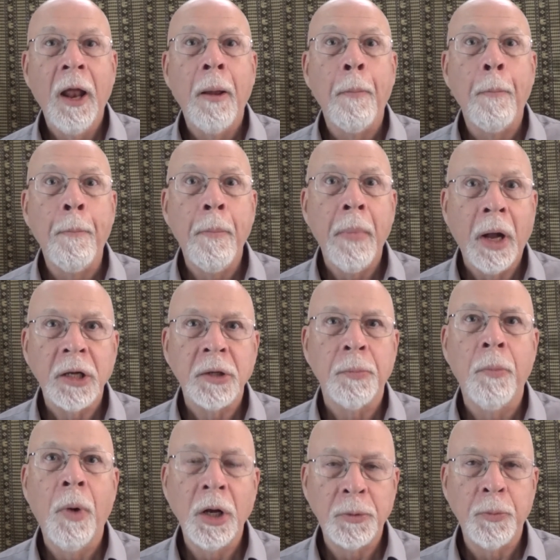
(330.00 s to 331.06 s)

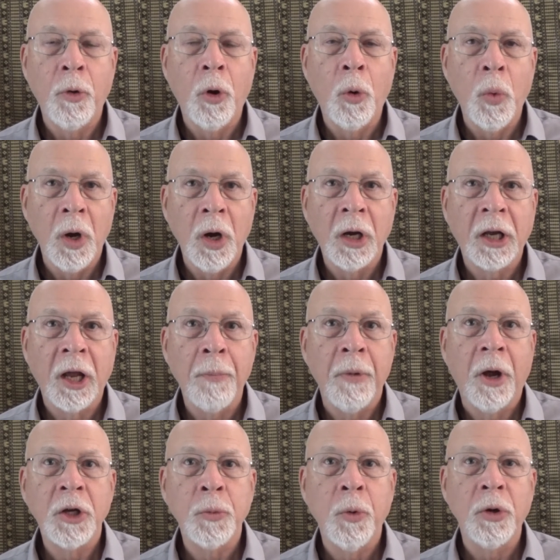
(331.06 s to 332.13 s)
much more work and
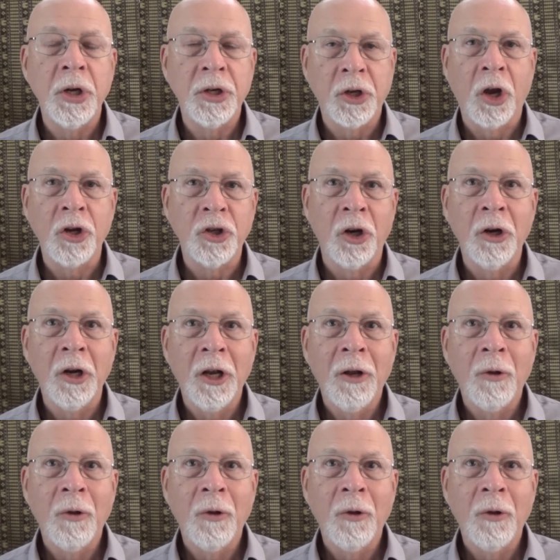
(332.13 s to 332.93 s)
much more discussion